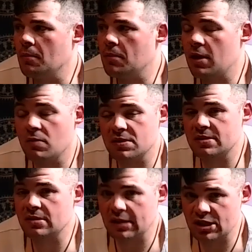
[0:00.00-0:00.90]
It
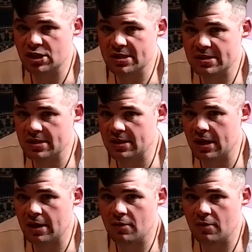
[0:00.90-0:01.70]
was delicious, and I